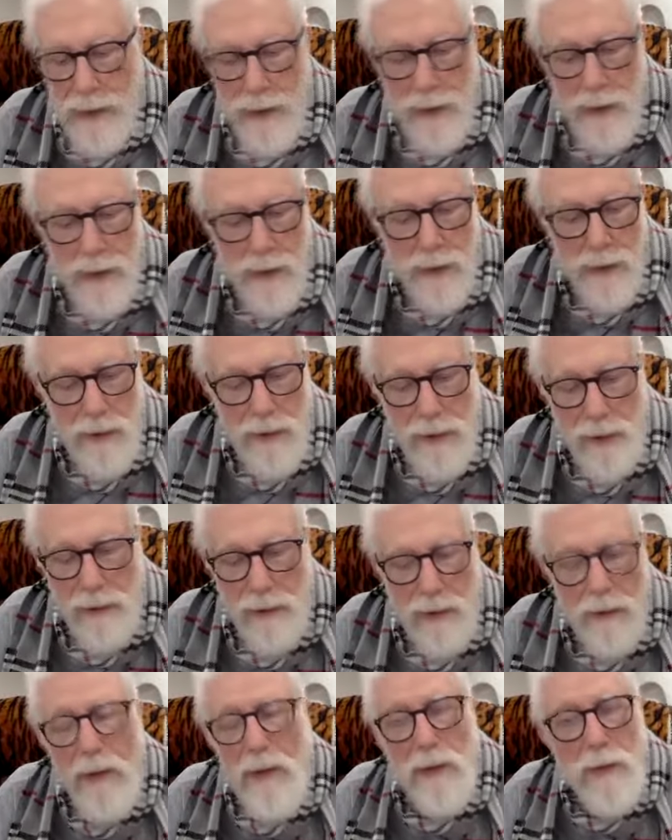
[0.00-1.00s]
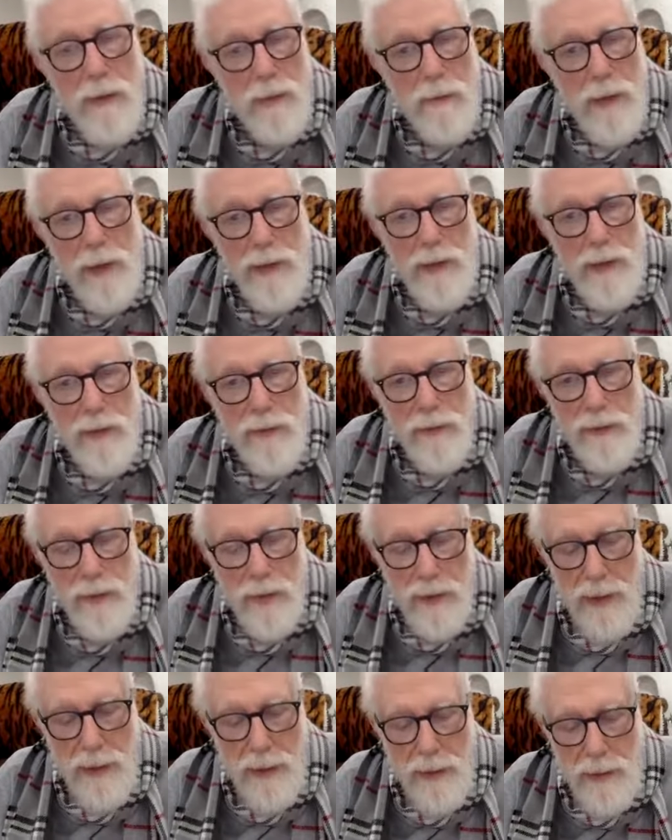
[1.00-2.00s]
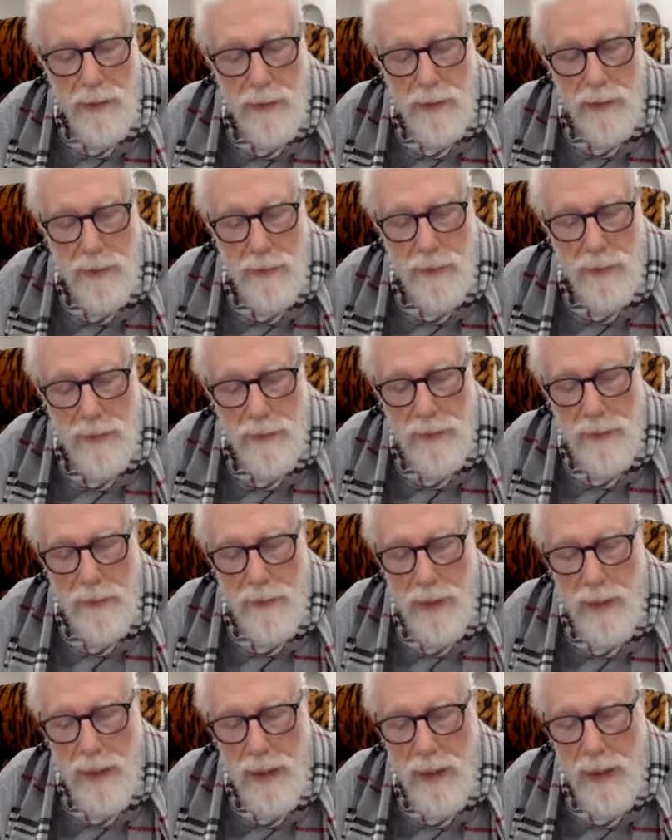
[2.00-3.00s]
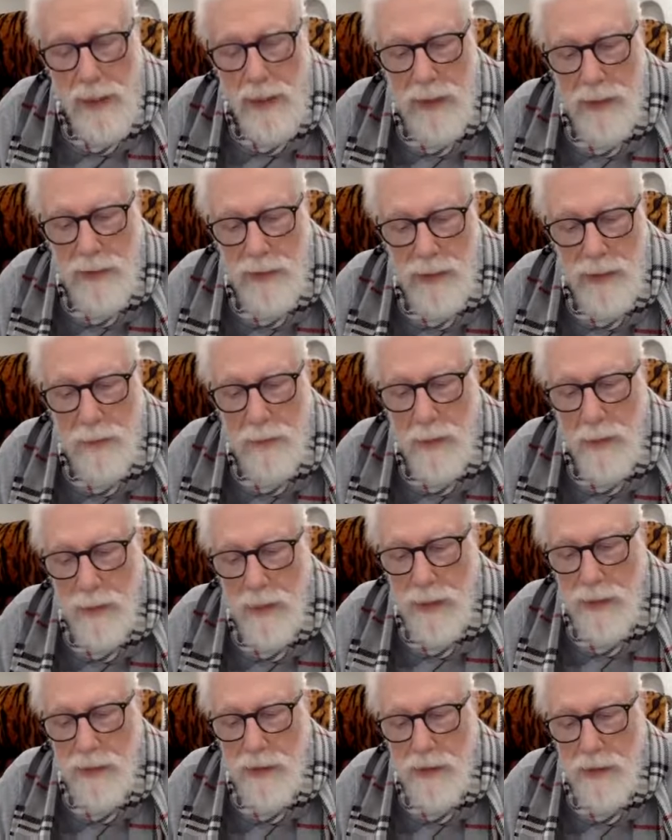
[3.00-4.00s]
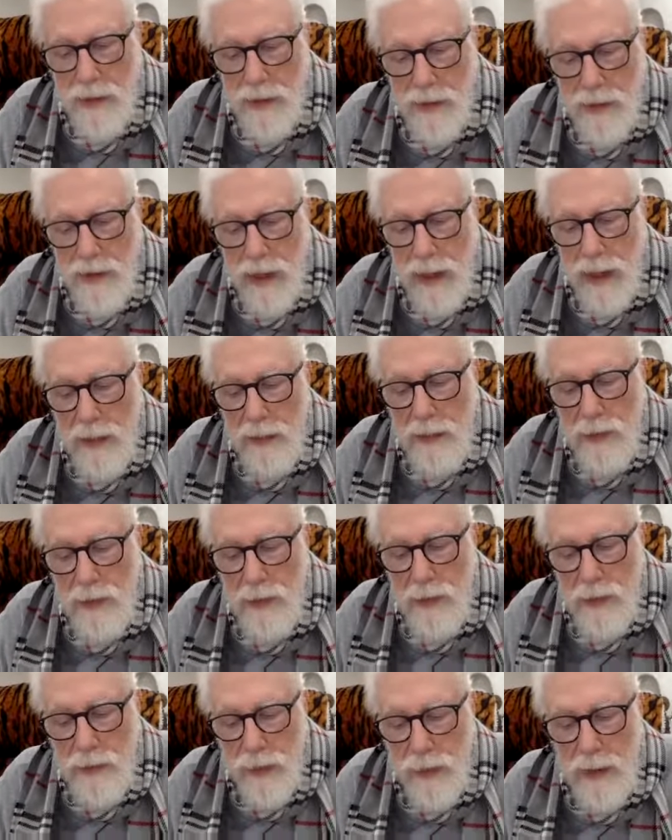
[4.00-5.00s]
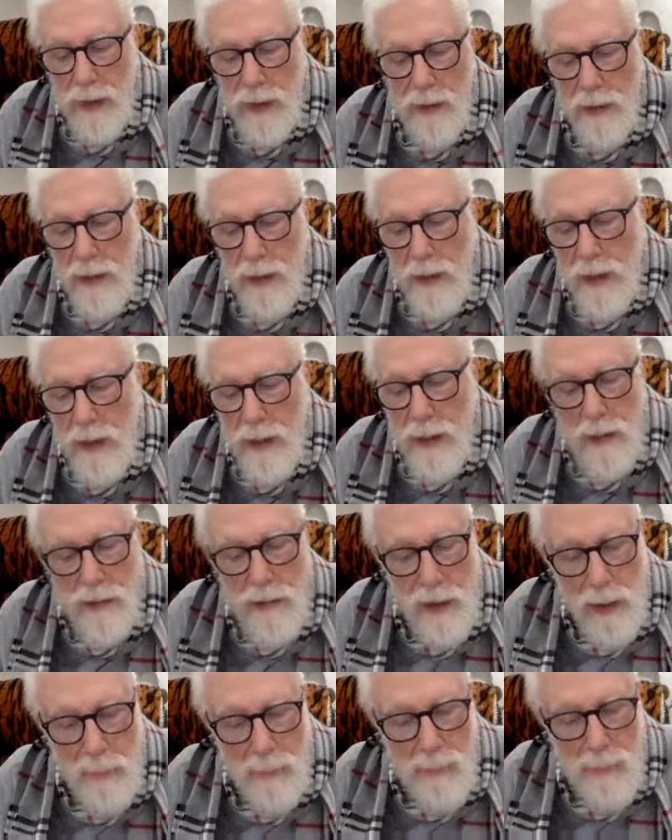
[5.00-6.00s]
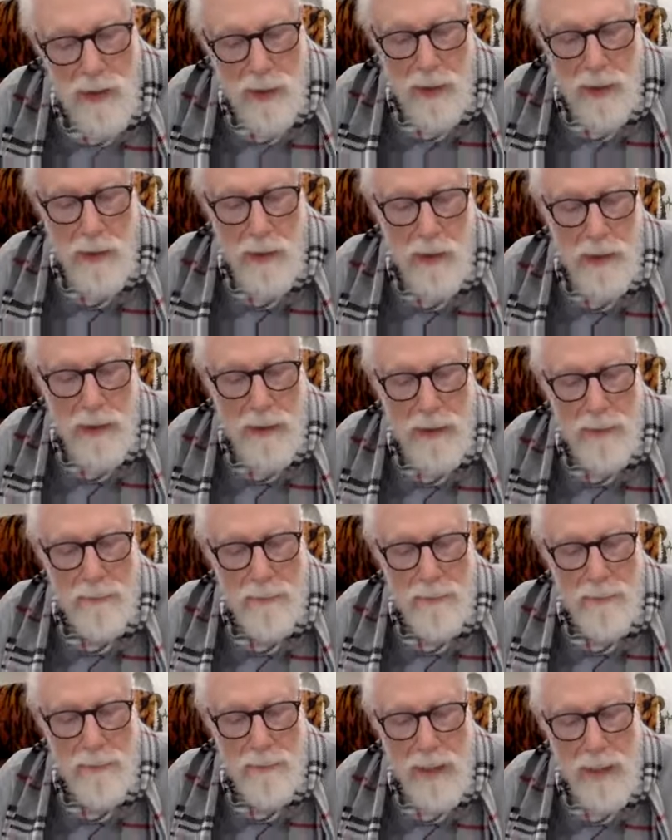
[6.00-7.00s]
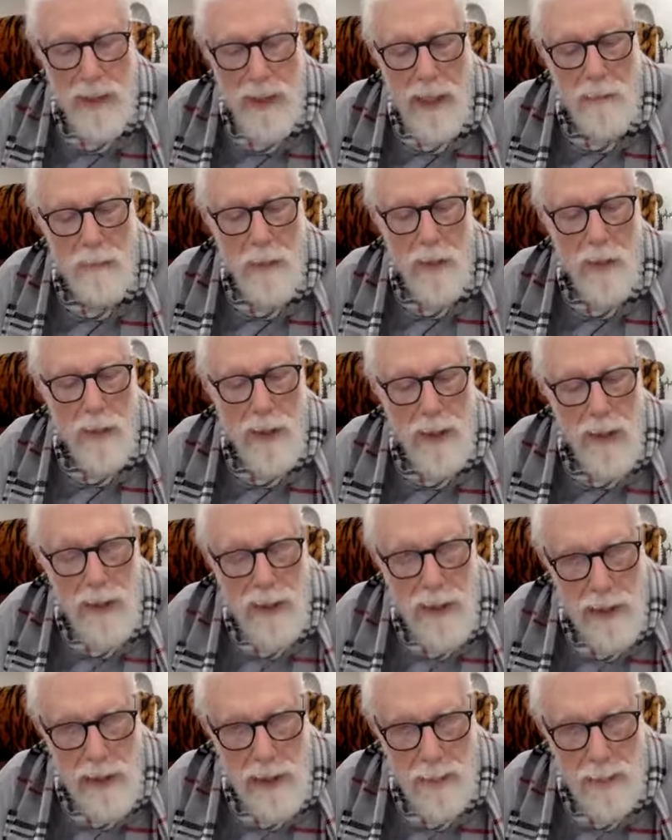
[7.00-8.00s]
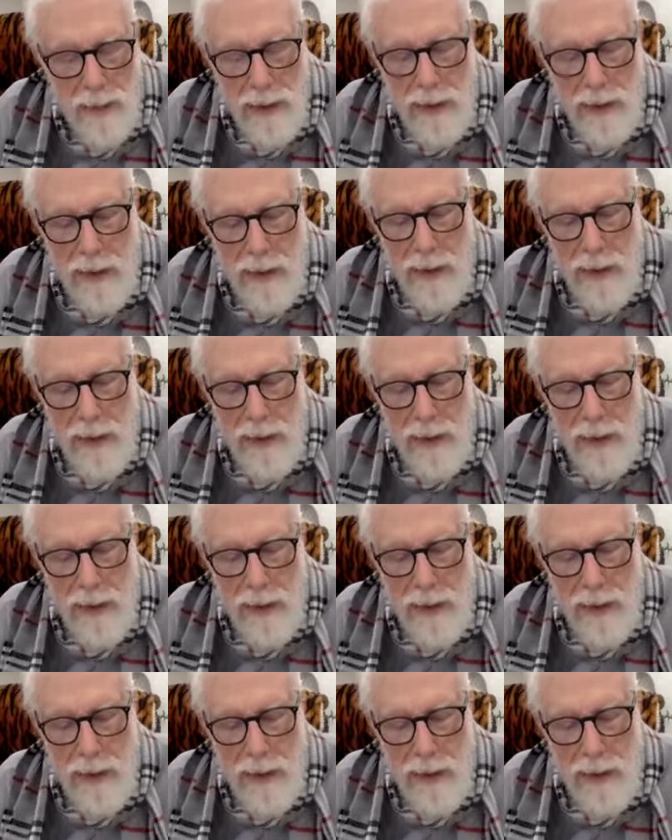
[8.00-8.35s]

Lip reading: There is a very good reason for this. The ceremonies are designed to trigger subsequent and more intimate